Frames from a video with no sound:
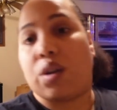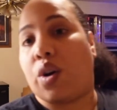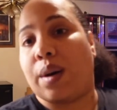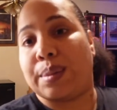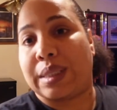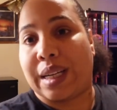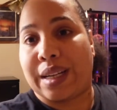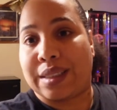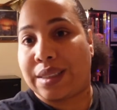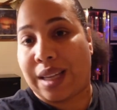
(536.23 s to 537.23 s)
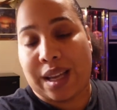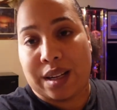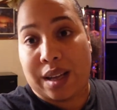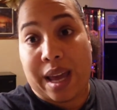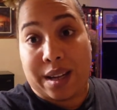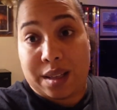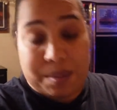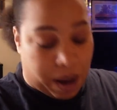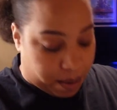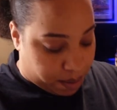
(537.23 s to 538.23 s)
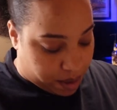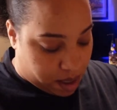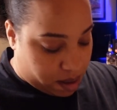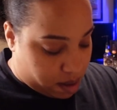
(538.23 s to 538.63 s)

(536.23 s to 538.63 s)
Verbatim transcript: go upstairs and edit probably.